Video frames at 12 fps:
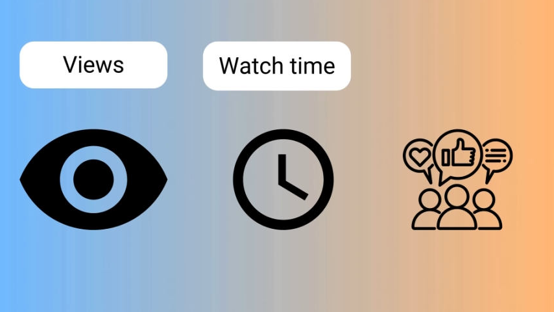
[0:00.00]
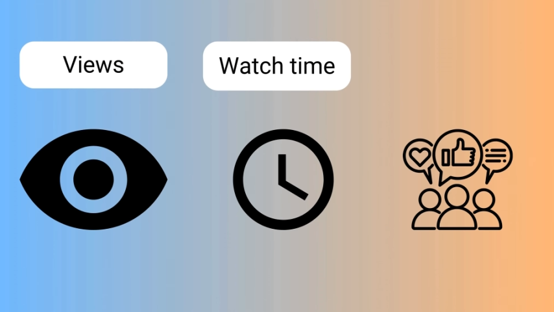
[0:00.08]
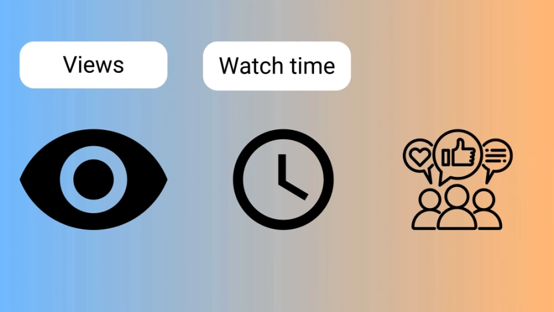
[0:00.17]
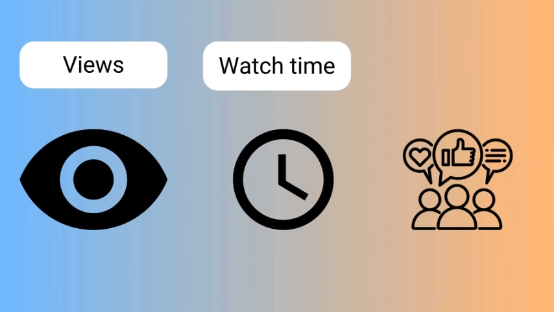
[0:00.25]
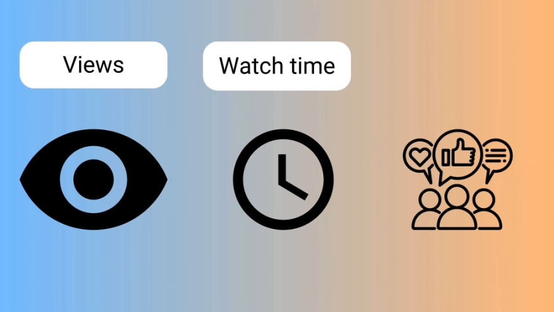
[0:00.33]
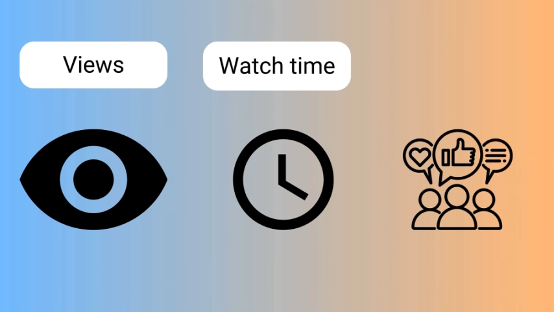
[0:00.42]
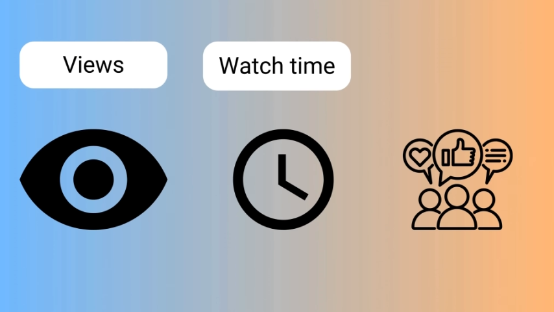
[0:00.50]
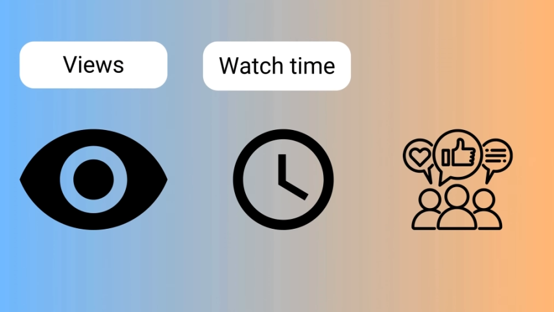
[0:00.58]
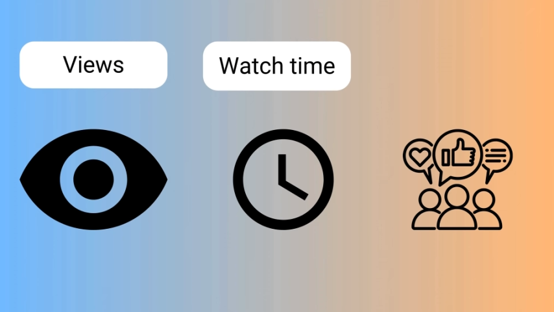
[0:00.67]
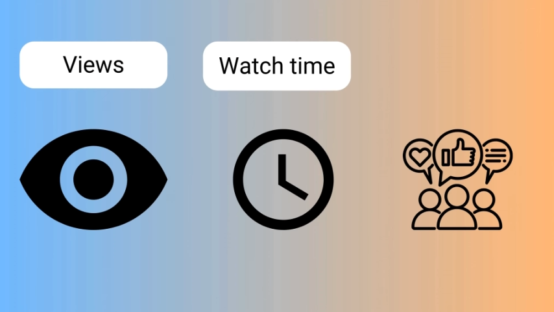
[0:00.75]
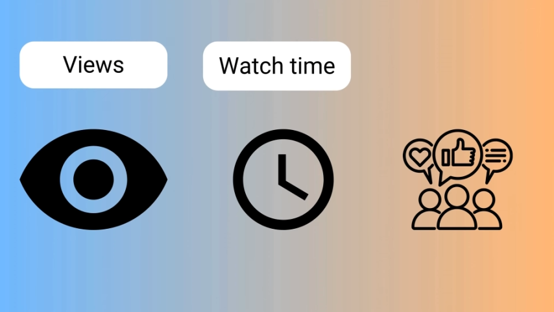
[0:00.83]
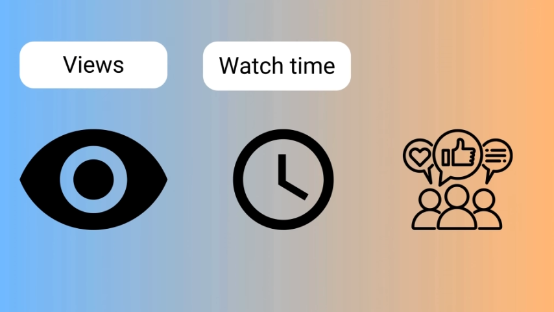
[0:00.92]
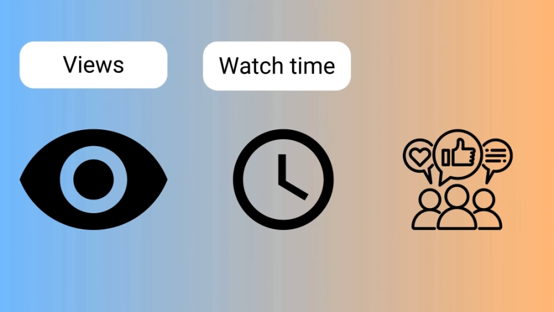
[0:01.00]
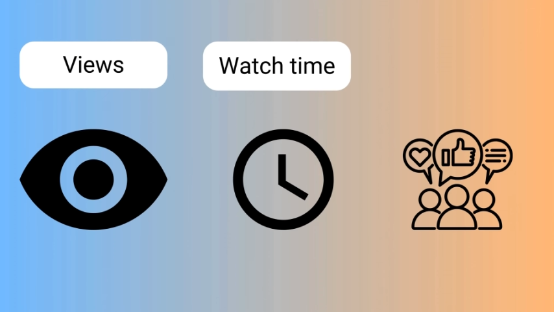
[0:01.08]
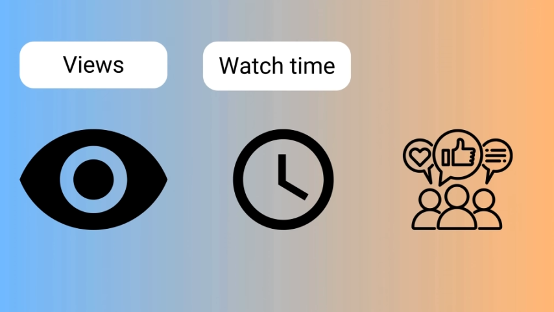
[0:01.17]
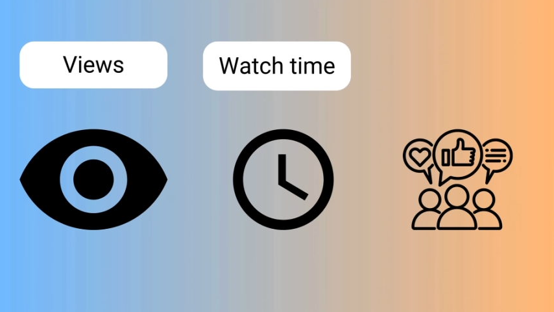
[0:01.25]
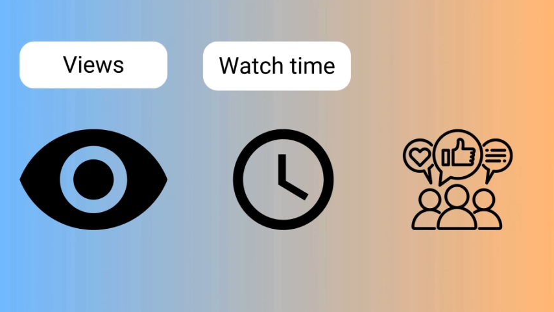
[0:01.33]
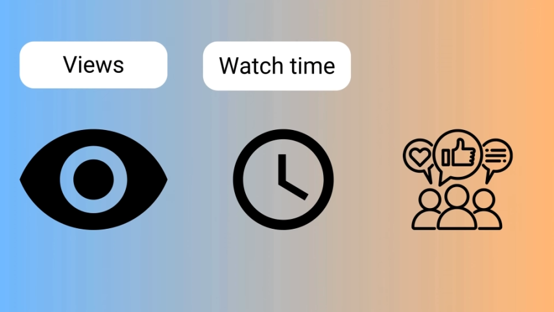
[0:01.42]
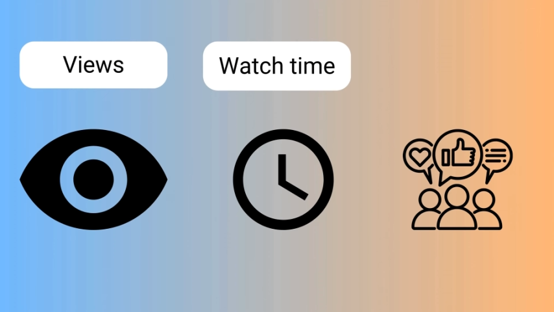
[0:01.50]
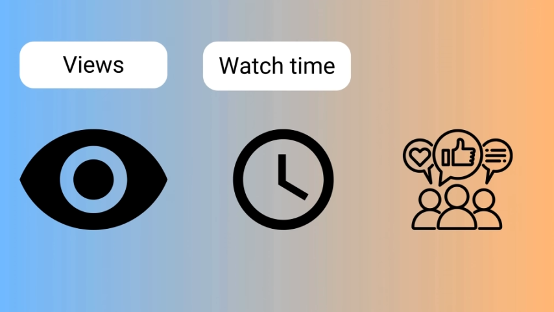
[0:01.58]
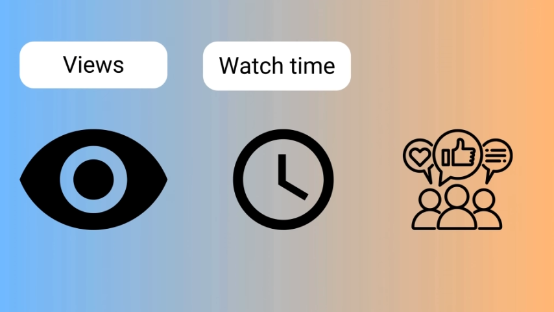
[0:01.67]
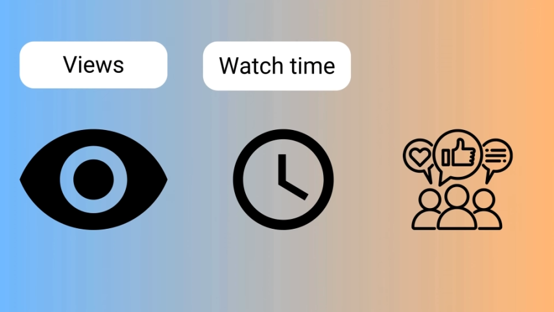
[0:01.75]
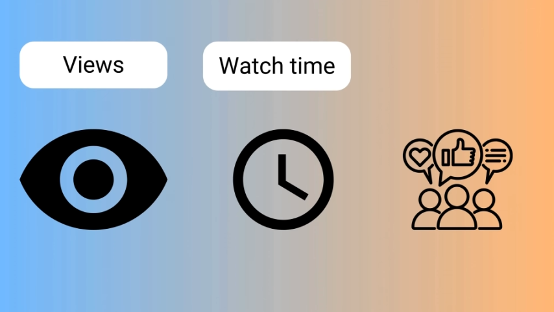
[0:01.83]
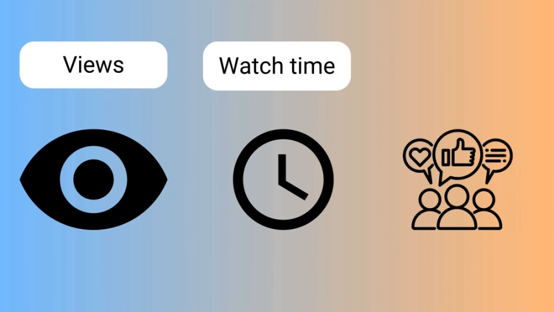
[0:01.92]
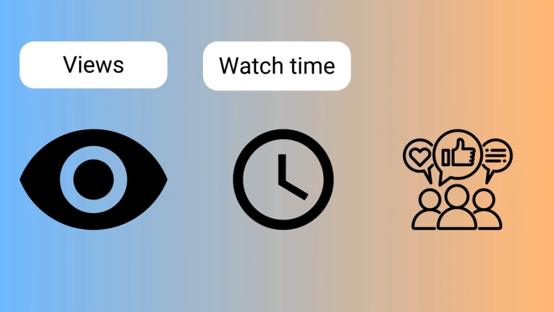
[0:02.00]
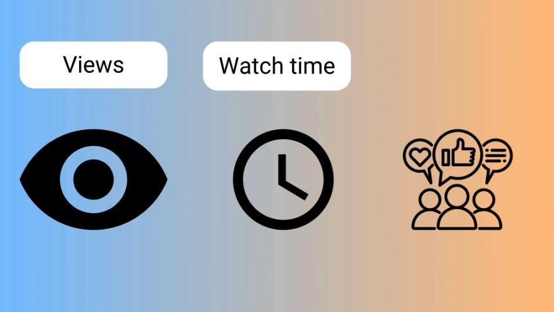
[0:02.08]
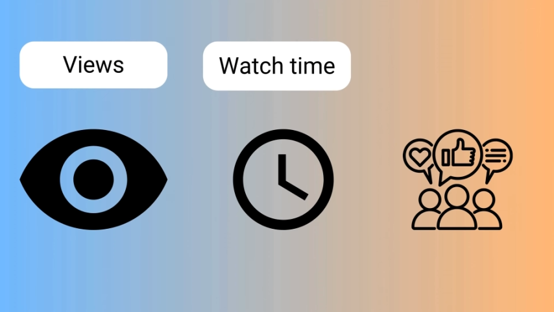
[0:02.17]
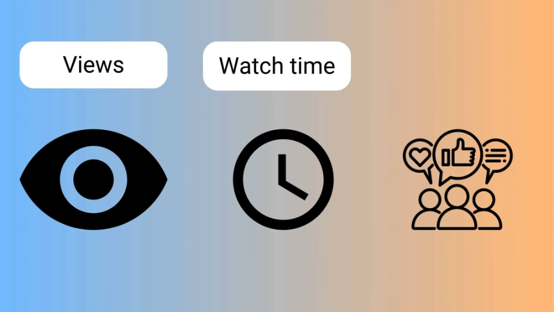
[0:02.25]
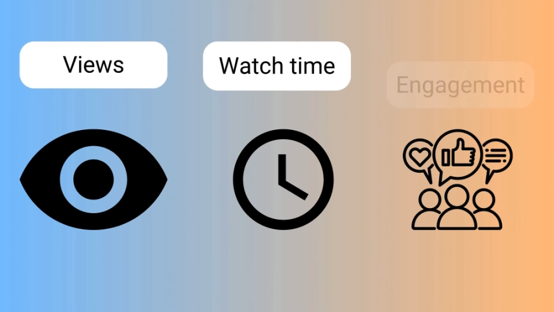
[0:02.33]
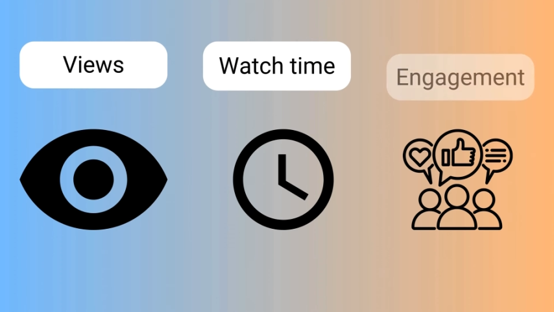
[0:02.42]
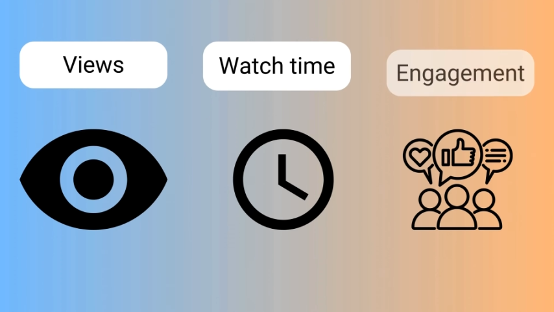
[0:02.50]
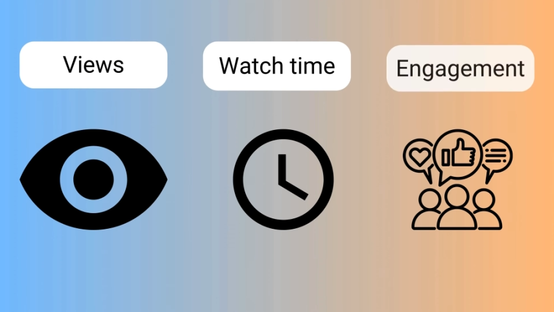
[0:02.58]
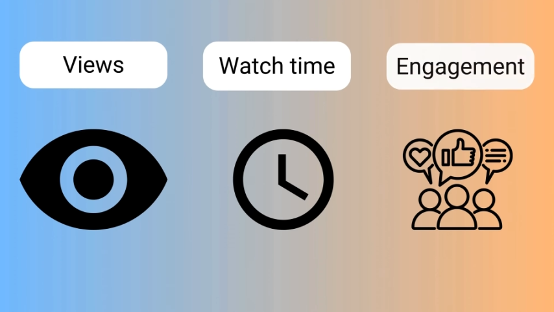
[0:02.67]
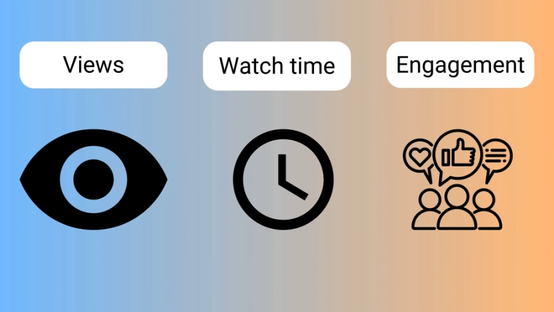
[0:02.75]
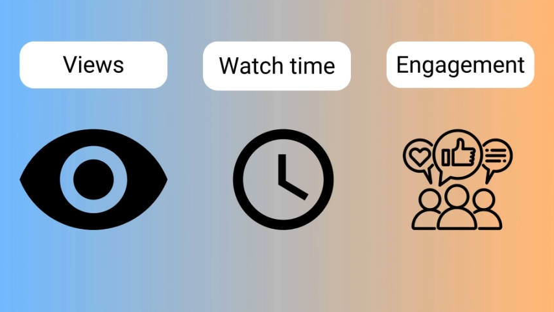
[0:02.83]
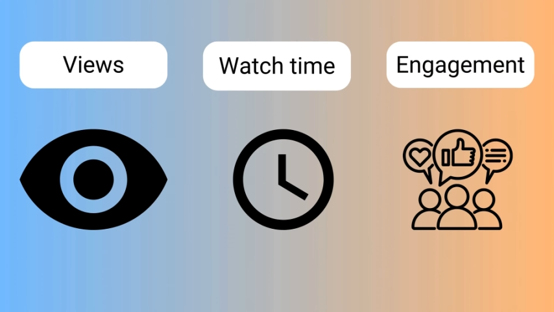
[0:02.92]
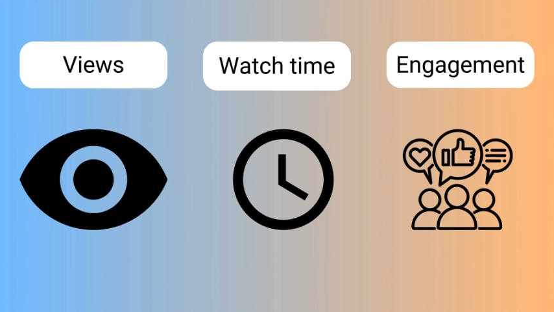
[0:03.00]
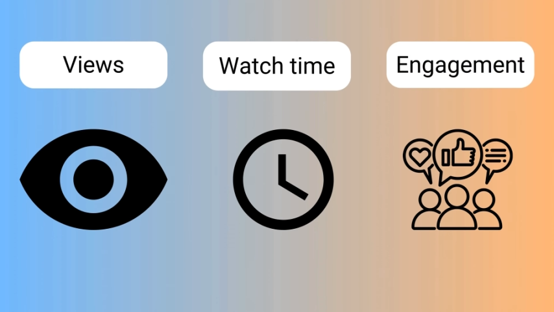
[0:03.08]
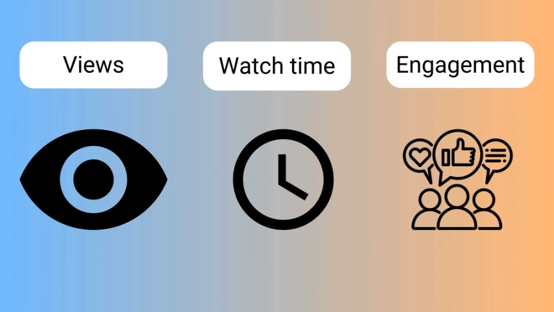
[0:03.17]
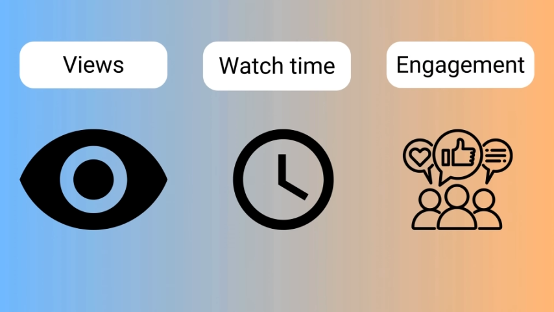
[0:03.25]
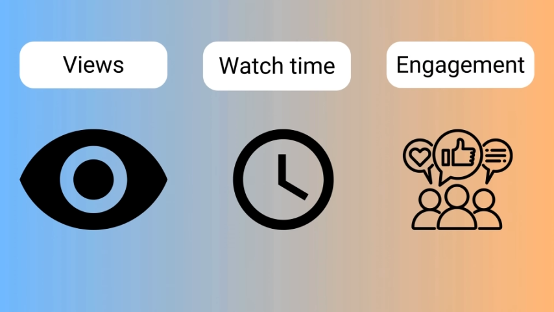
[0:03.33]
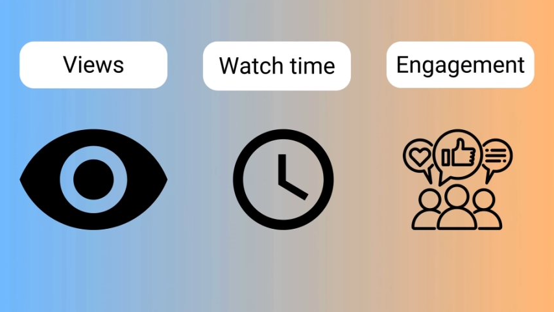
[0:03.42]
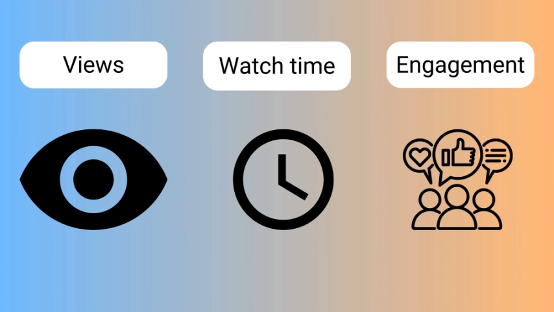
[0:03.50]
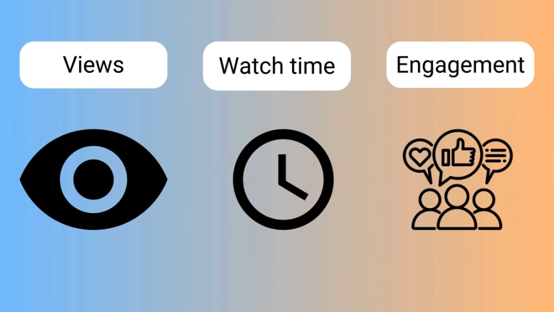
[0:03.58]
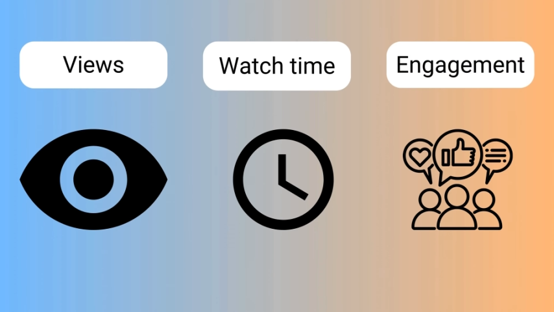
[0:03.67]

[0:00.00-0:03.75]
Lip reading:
No face is visible, so there are no lips to read.